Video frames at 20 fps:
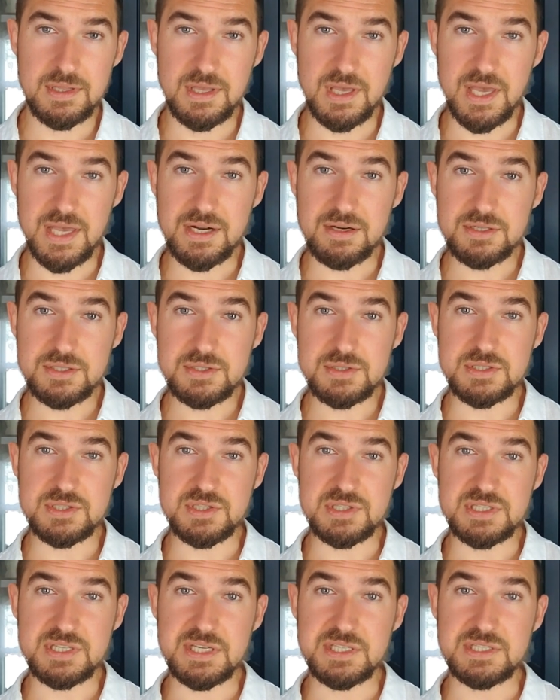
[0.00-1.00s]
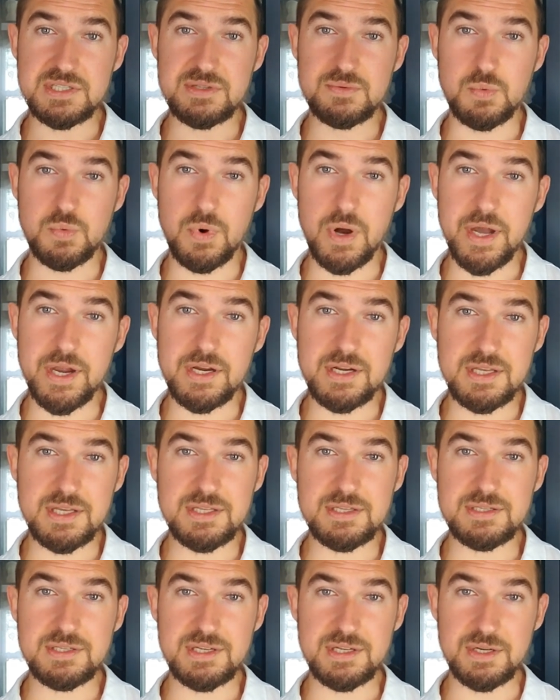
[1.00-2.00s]
that also just gets wired
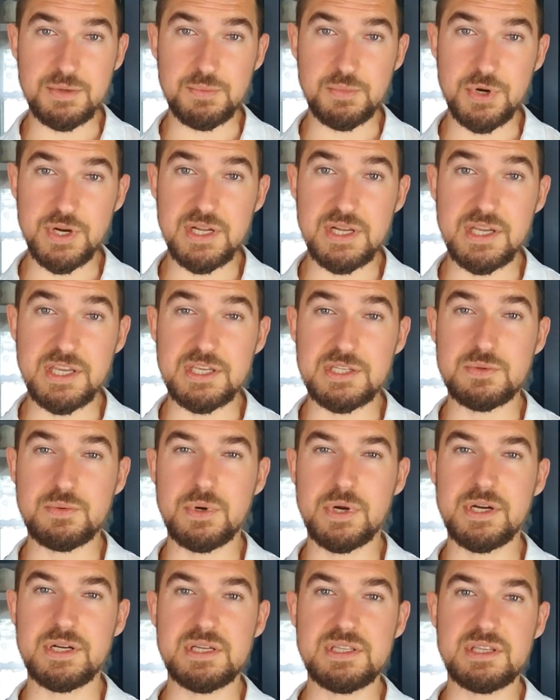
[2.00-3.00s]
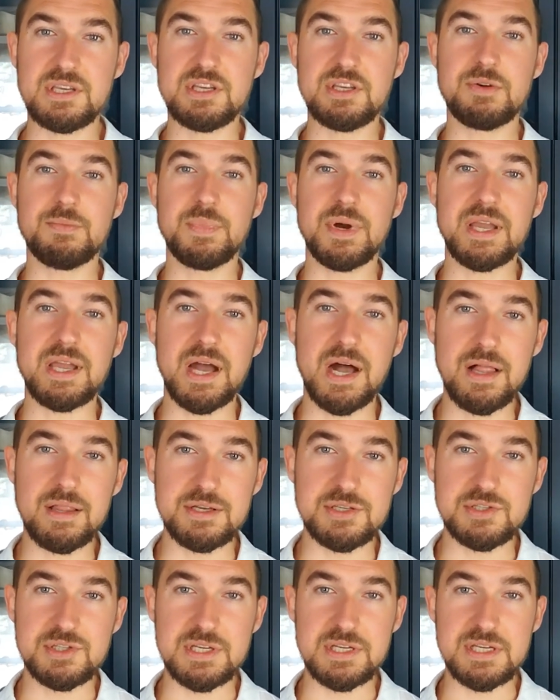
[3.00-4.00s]
into your brain. It gets wired into your
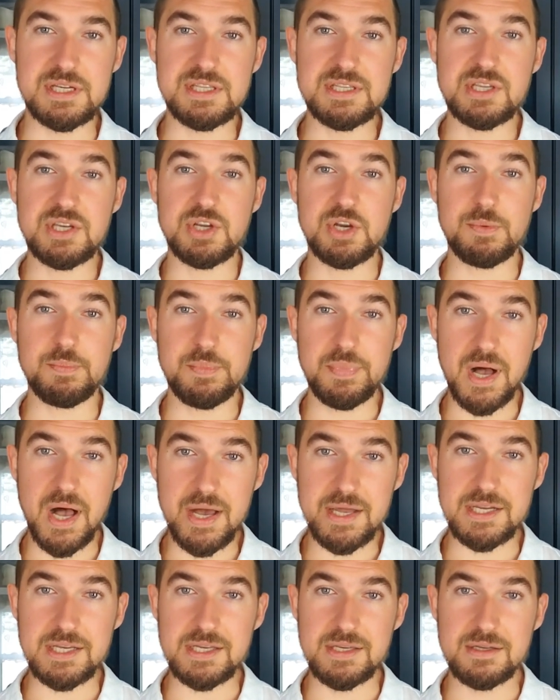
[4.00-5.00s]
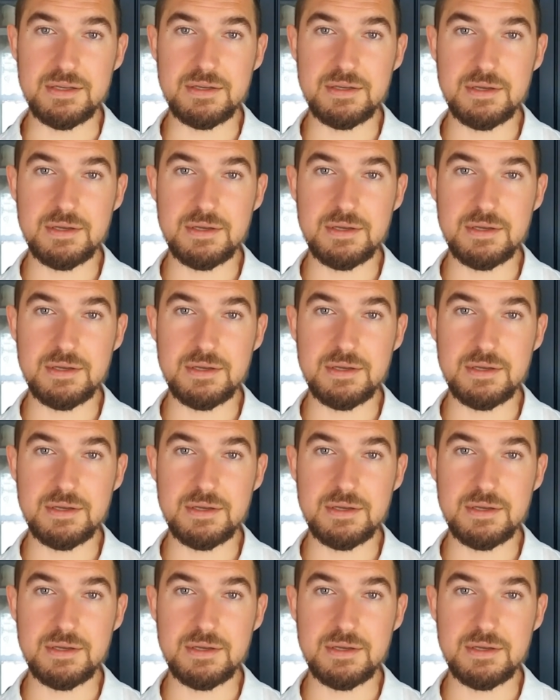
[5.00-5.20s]
biology, into your body.